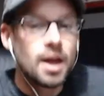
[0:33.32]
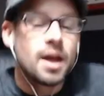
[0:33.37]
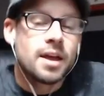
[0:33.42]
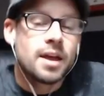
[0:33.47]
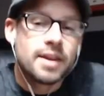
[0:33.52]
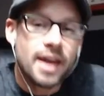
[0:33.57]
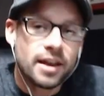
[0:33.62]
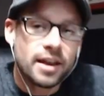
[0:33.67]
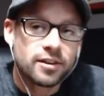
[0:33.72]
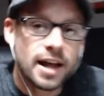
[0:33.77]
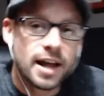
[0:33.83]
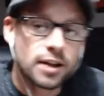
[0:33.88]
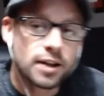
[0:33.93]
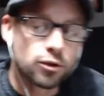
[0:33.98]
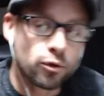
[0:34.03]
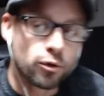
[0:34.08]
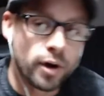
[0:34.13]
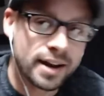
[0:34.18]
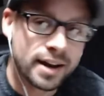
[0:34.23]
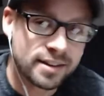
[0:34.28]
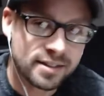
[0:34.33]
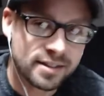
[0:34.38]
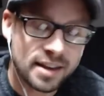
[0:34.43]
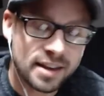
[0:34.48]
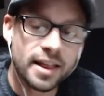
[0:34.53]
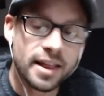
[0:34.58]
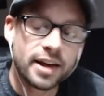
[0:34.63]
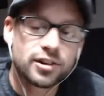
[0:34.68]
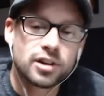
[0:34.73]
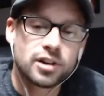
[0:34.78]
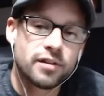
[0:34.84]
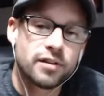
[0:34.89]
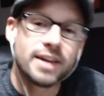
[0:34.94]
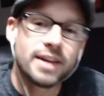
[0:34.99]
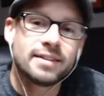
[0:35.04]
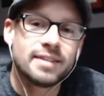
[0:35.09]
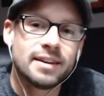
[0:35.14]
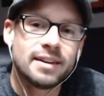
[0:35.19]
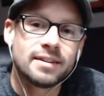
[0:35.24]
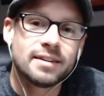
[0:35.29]
Yes, that's right. It's the election of
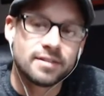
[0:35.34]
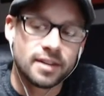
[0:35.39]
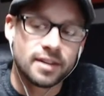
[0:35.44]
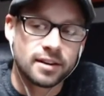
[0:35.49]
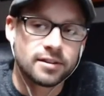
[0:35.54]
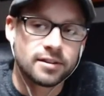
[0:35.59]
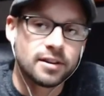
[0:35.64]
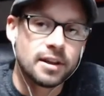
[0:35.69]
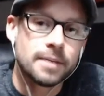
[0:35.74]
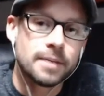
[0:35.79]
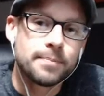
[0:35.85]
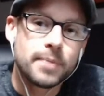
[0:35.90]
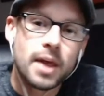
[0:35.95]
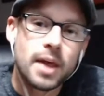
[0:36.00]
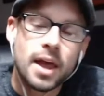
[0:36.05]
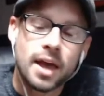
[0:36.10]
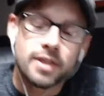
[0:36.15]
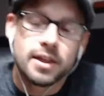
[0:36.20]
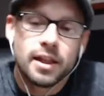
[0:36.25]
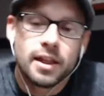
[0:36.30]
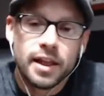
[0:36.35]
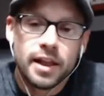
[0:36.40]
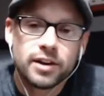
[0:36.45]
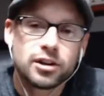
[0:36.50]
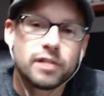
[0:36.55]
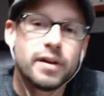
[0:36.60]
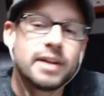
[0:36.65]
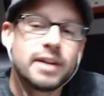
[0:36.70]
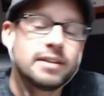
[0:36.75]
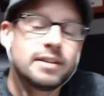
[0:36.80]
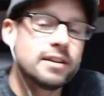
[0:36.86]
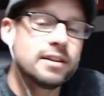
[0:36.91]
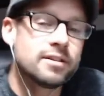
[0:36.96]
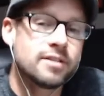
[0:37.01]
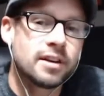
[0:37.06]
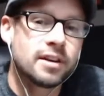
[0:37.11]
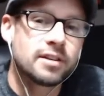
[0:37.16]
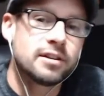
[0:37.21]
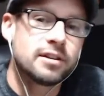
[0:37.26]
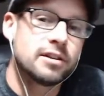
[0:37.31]
1860. And the election of
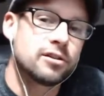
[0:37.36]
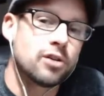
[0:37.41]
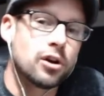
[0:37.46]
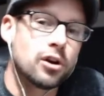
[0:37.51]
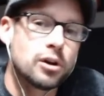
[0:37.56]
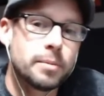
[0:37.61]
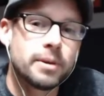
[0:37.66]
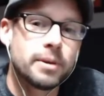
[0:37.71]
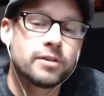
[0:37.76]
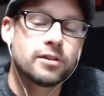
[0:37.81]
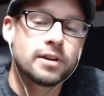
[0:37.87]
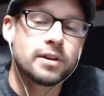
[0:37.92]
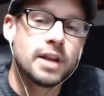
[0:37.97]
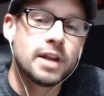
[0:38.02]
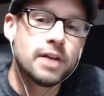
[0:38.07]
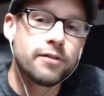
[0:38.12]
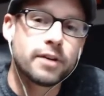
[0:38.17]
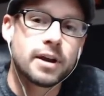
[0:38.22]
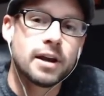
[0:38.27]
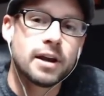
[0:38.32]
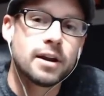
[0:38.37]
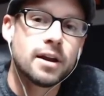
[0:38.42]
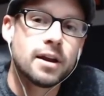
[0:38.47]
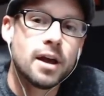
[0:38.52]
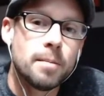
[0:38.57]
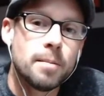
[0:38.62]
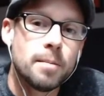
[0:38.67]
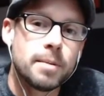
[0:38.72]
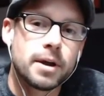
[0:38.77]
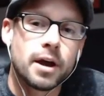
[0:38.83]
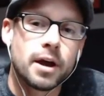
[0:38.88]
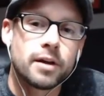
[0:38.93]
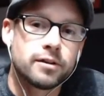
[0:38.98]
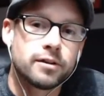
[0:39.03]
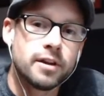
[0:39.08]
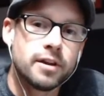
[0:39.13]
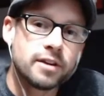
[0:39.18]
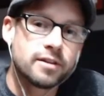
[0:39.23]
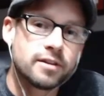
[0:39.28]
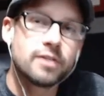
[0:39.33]
1860 is going to be significant because
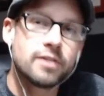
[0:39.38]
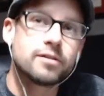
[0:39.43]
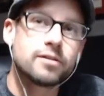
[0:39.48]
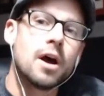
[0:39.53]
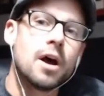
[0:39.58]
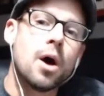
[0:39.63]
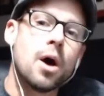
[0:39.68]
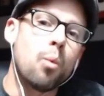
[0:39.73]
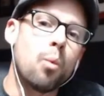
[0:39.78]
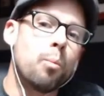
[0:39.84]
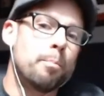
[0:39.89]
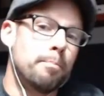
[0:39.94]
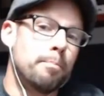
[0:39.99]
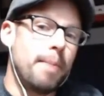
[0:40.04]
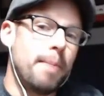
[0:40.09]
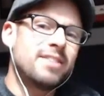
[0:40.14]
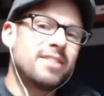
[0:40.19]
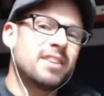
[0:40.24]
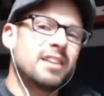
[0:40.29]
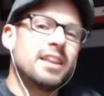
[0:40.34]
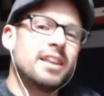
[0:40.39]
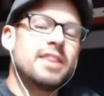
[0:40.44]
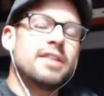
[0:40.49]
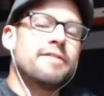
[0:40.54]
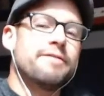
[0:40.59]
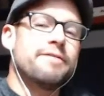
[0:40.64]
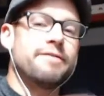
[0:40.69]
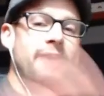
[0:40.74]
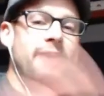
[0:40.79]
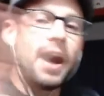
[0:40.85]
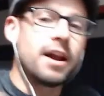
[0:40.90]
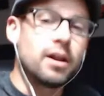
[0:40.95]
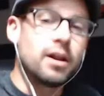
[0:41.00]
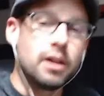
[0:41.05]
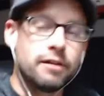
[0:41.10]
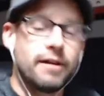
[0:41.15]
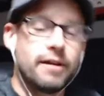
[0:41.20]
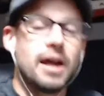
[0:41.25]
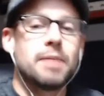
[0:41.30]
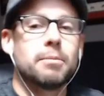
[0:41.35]
this is basically the final
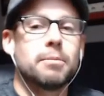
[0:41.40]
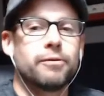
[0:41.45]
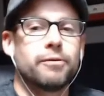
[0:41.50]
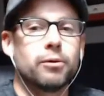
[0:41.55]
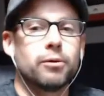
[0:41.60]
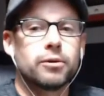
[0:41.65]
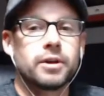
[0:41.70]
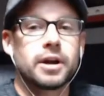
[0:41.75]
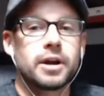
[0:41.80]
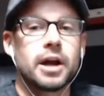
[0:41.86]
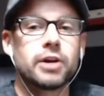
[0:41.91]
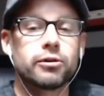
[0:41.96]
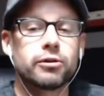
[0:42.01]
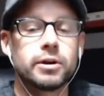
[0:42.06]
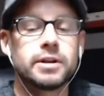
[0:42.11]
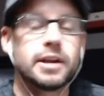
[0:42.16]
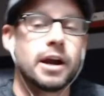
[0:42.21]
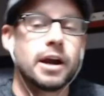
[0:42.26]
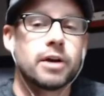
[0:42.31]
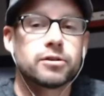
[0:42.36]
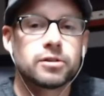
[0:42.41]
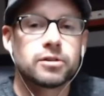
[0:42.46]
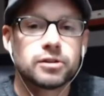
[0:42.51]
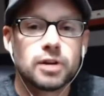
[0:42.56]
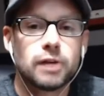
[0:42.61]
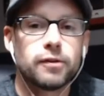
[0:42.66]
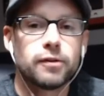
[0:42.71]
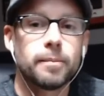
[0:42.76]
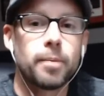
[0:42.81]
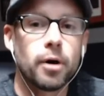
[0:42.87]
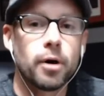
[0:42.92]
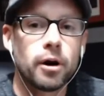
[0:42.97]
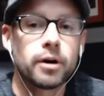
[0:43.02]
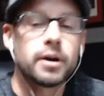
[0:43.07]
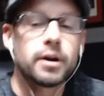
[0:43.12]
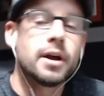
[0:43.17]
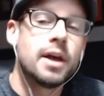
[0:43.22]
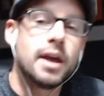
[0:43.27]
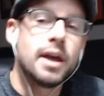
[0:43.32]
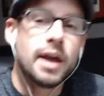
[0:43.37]
event before the country tears itself
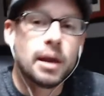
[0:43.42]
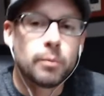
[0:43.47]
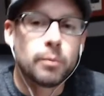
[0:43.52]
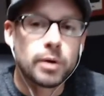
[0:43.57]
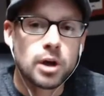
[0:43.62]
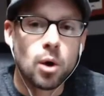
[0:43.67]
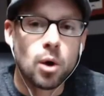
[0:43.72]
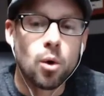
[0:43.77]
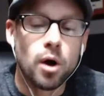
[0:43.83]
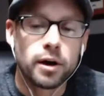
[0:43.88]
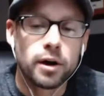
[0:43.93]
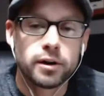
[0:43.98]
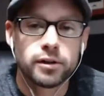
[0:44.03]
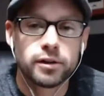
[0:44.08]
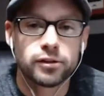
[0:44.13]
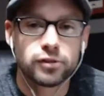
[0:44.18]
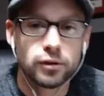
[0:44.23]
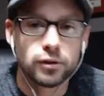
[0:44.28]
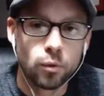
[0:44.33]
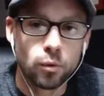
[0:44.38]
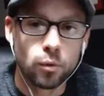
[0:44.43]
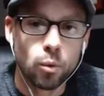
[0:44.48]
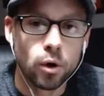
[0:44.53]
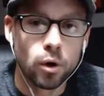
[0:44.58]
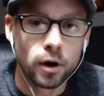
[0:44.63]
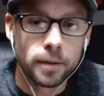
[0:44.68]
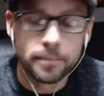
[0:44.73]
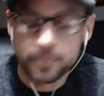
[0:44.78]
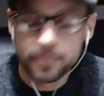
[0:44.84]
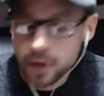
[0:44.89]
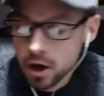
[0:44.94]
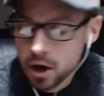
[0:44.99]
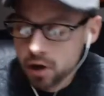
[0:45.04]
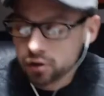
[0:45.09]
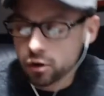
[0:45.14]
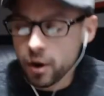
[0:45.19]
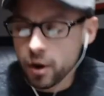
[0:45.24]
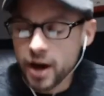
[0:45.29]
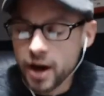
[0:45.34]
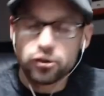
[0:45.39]
apart and we go on to the Civil War.
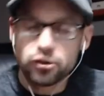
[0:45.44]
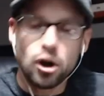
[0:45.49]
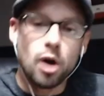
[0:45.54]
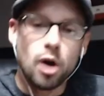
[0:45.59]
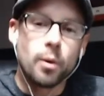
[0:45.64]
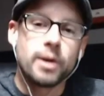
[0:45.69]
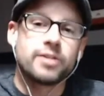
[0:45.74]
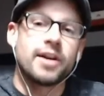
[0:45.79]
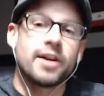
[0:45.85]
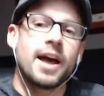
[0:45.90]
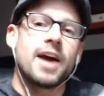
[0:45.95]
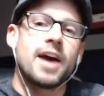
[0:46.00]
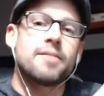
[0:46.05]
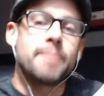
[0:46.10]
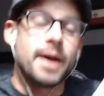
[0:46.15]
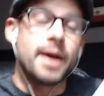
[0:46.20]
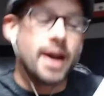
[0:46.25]
So as always, I have my